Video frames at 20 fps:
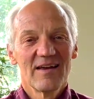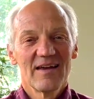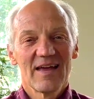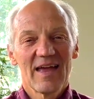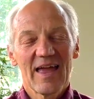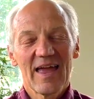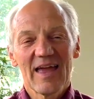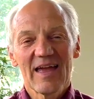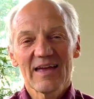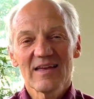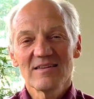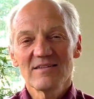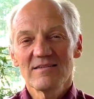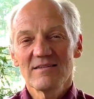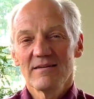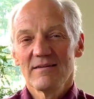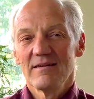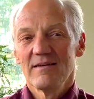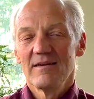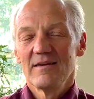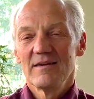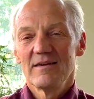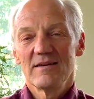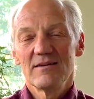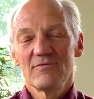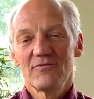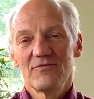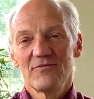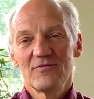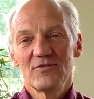and
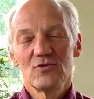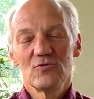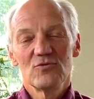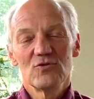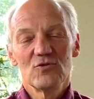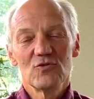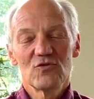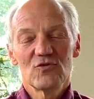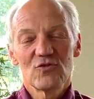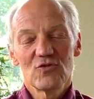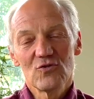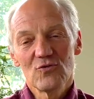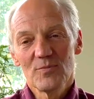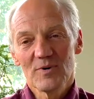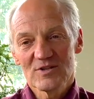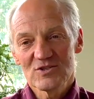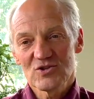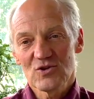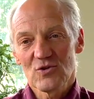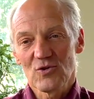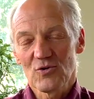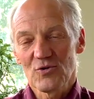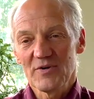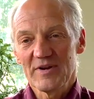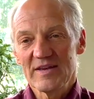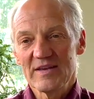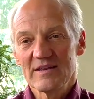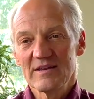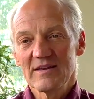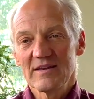if you use too much
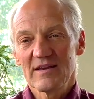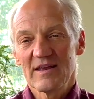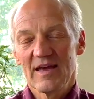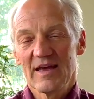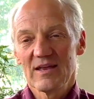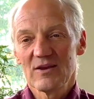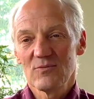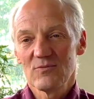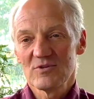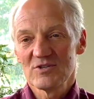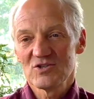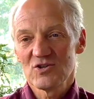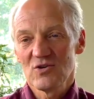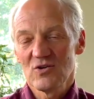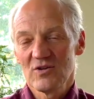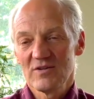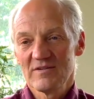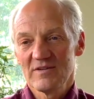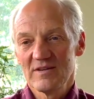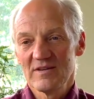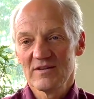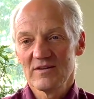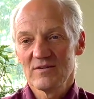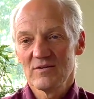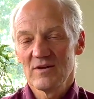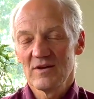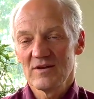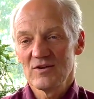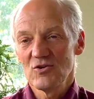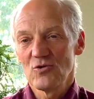chlorine, it can result
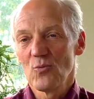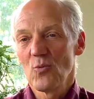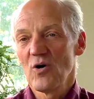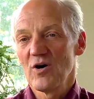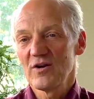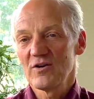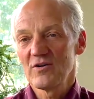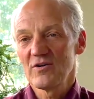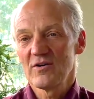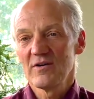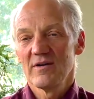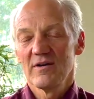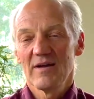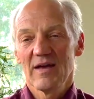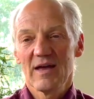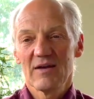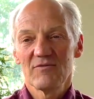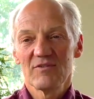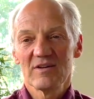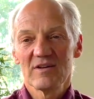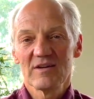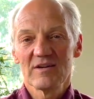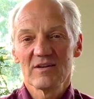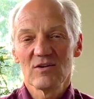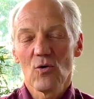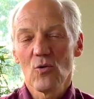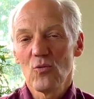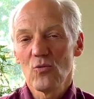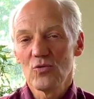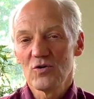in your water having an
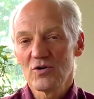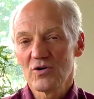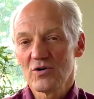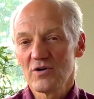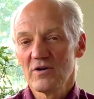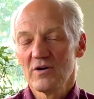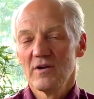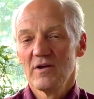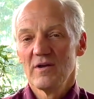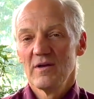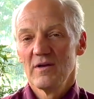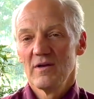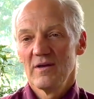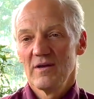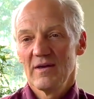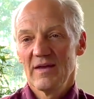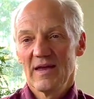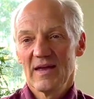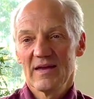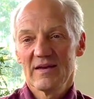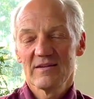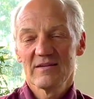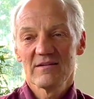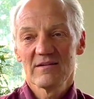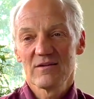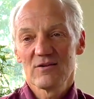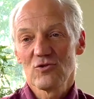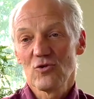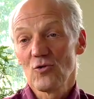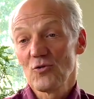odor and
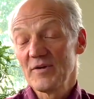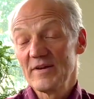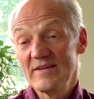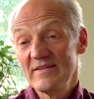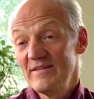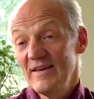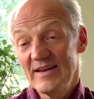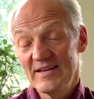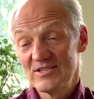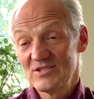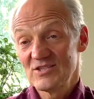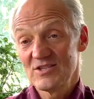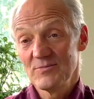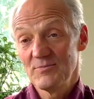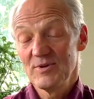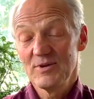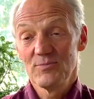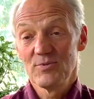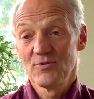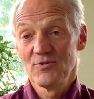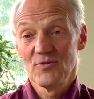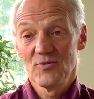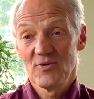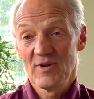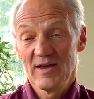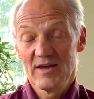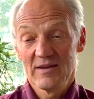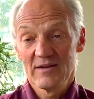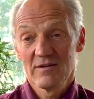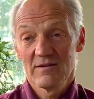a chlorine taste that people don't
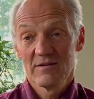like.